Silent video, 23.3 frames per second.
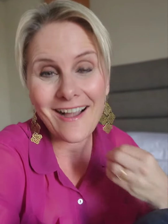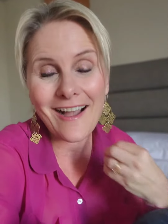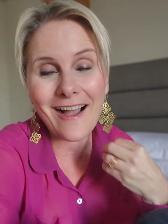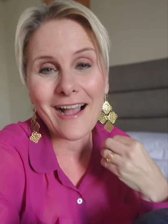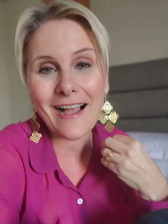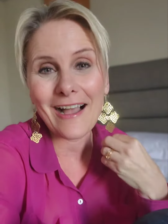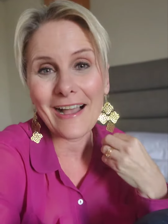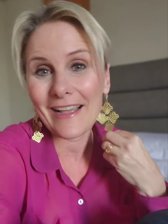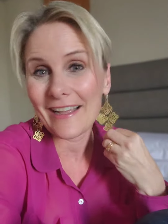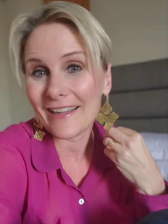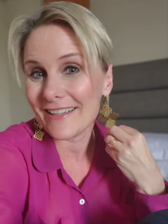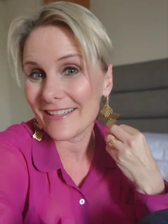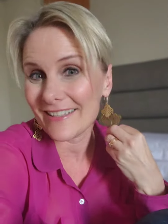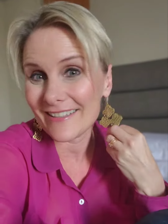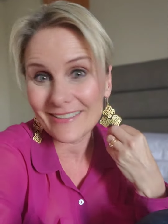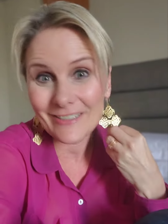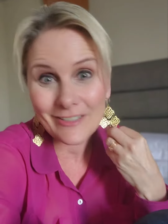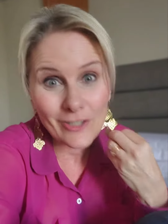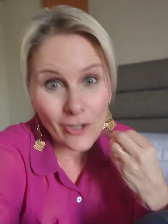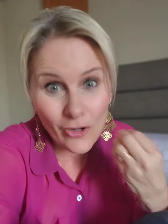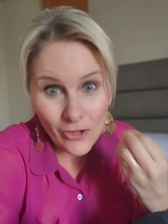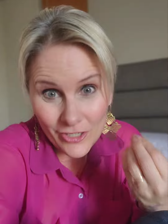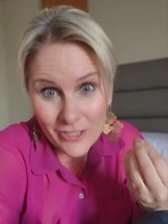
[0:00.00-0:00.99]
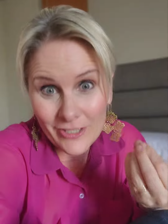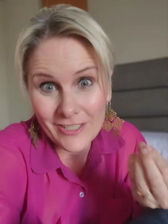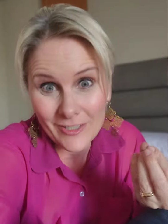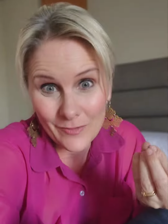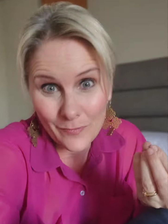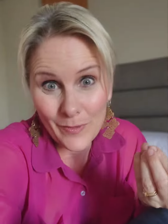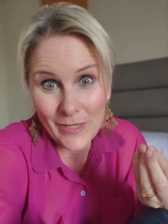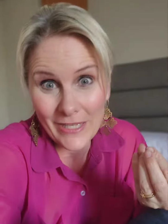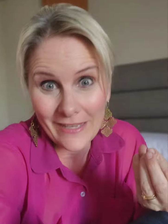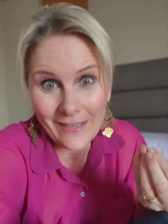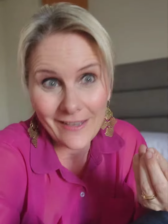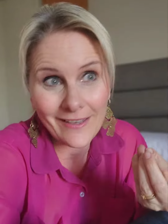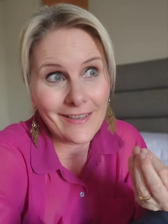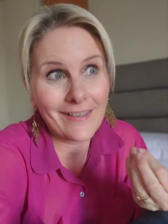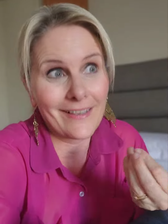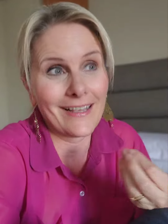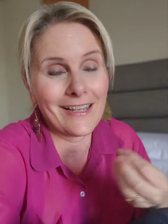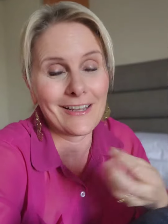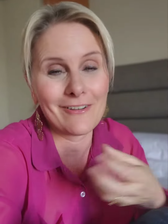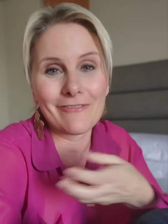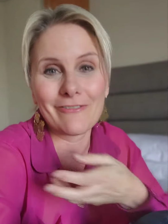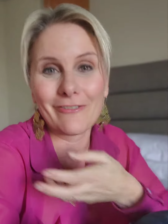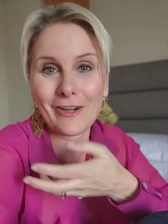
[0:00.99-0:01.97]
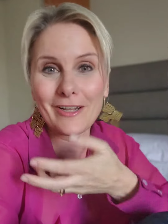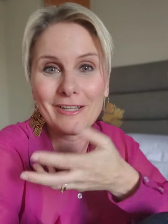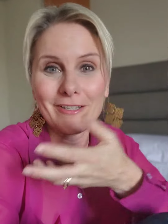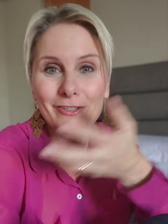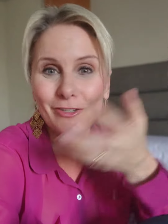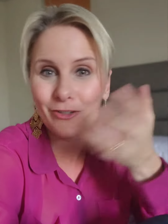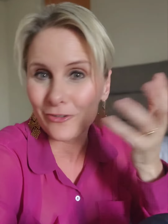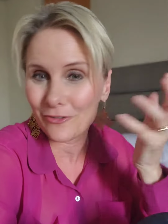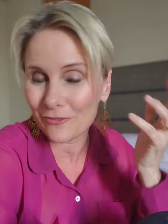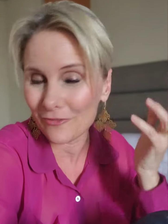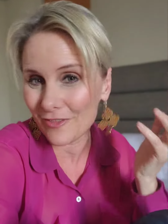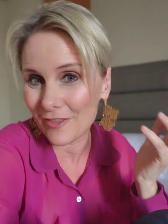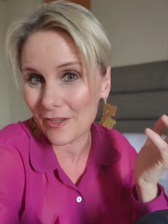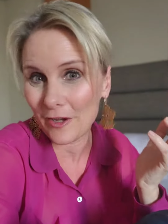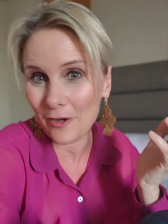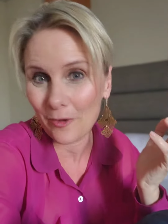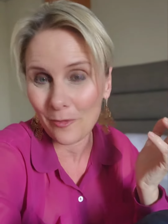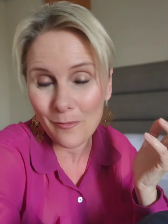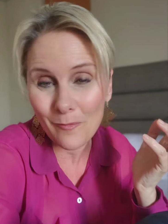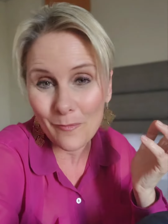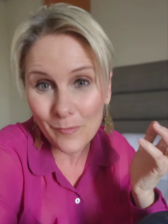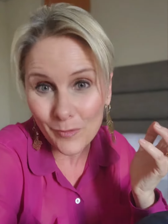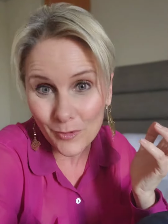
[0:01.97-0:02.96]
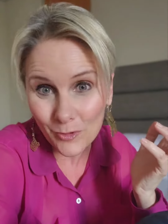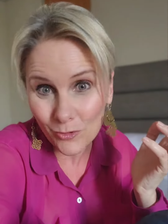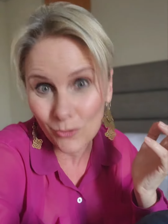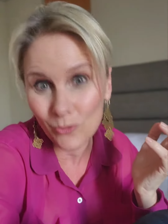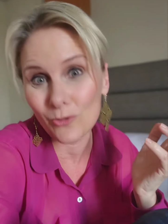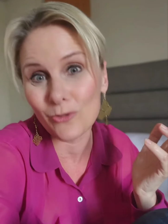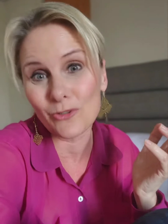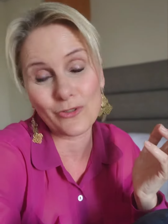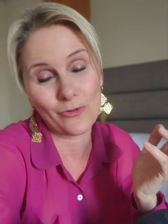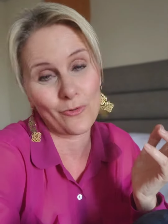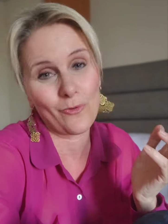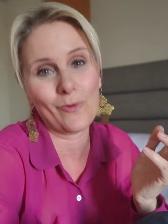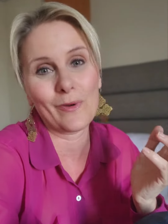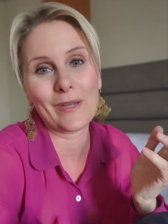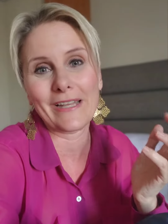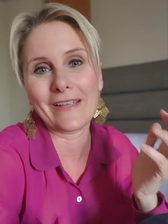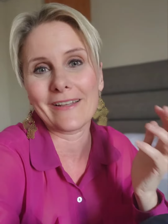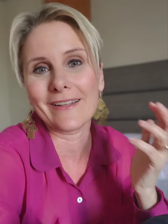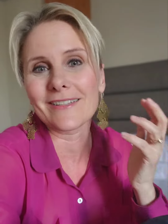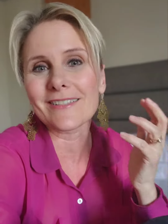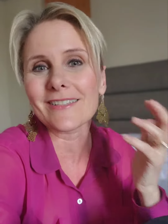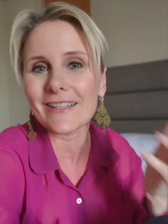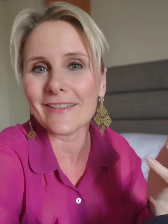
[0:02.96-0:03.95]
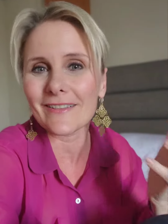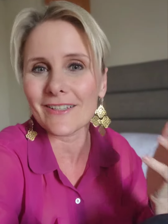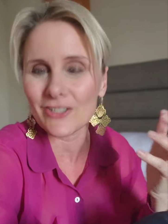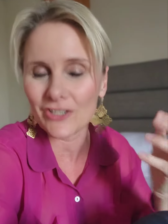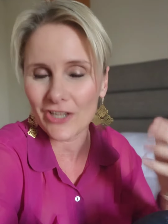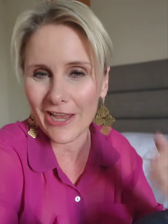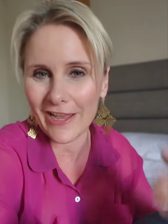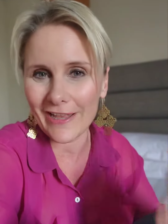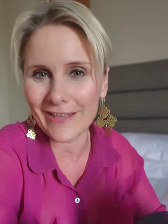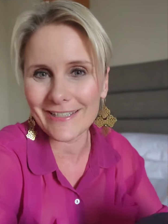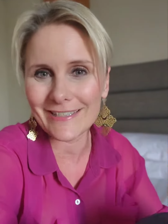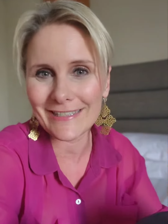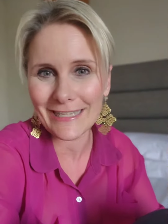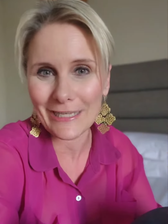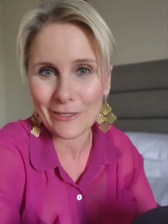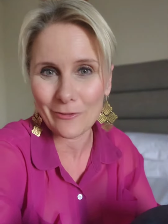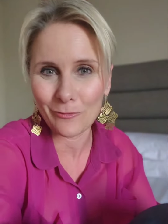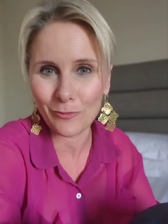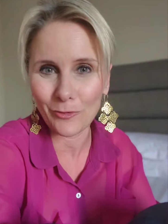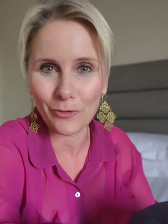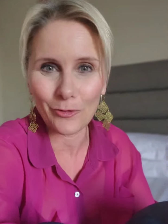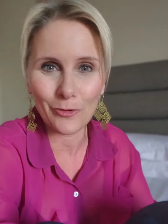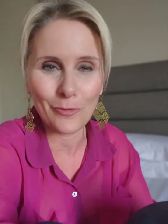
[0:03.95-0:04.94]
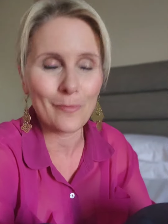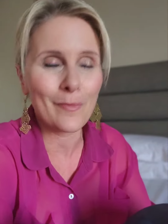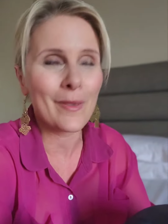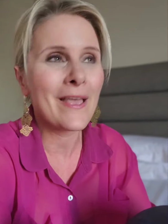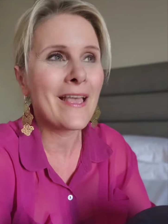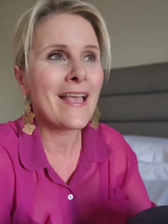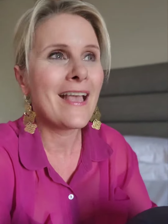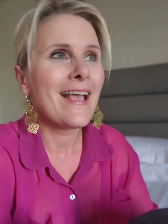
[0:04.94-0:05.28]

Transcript: I had got to speak in front of their huge audience in the JSE room,